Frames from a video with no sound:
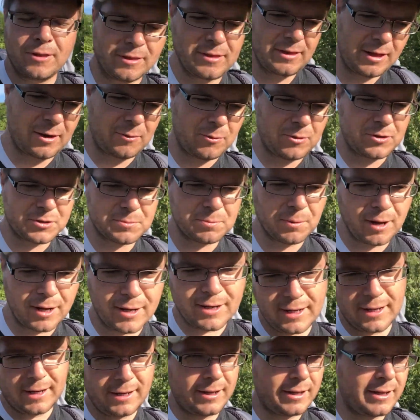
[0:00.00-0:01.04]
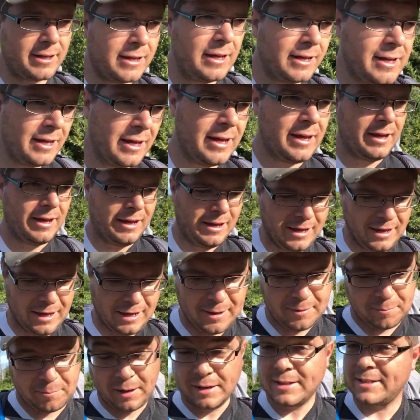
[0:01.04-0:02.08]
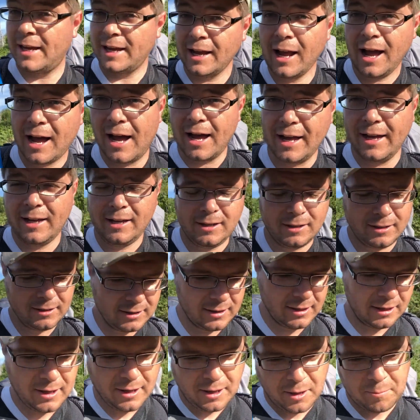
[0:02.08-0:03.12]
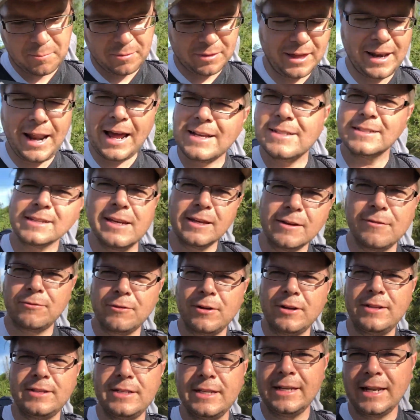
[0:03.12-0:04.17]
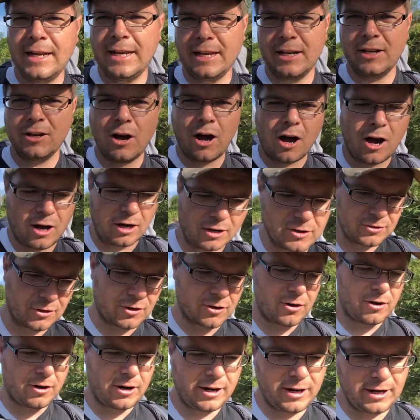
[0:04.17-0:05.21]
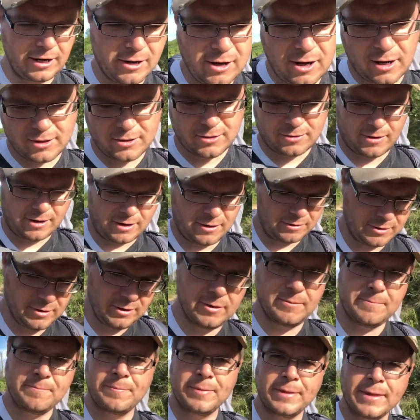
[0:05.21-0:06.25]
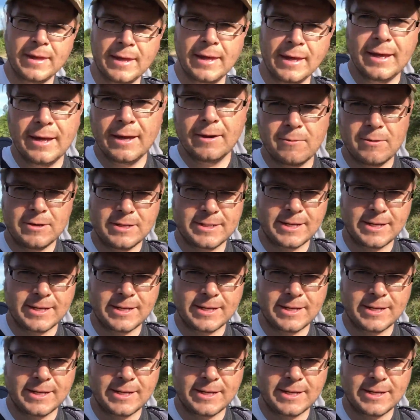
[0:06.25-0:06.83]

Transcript: They responded by saying hi, but then asking if we'd seen any dogs or heard any dogs around. We